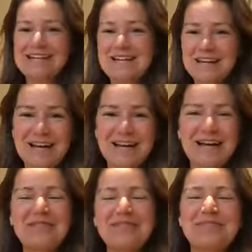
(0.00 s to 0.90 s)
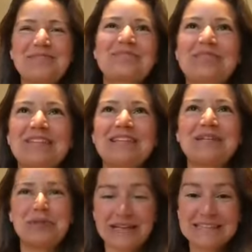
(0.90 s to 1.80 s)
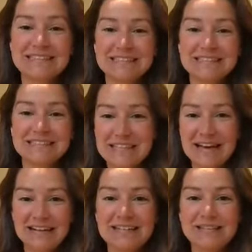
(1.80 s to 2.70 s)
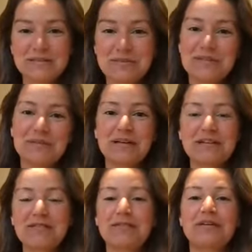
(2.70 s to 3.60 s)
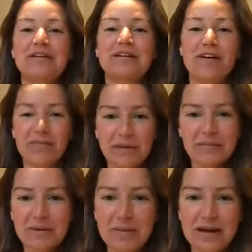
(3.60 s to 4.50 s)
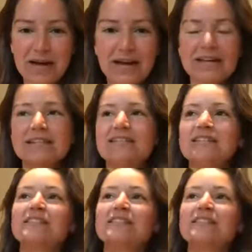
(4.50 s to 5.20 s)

The practices that I need to be doing for calming my mind,